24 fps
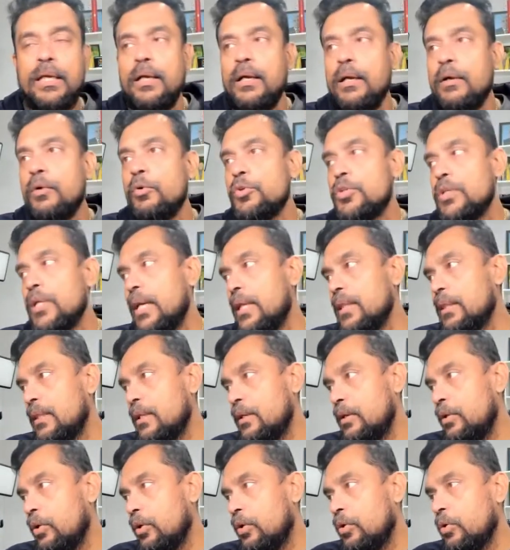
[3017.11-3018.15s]

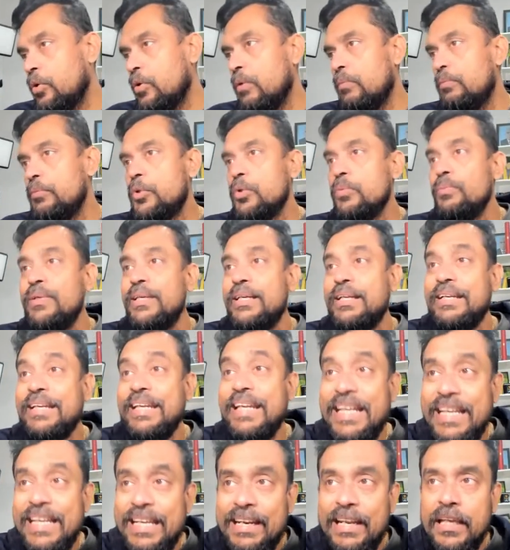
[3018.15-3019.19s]
Kushantha.com to be
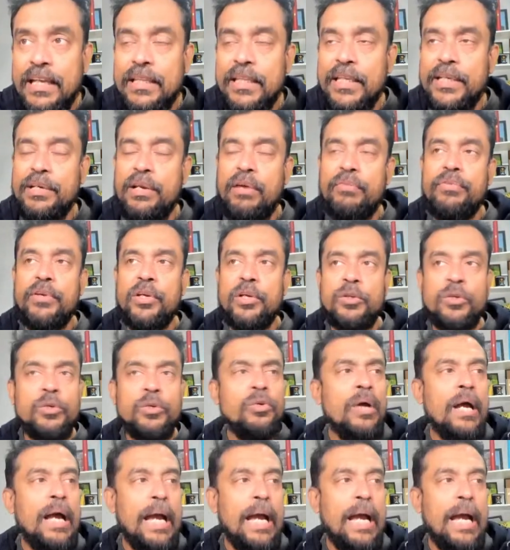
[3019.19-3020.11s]
redirect the traffic to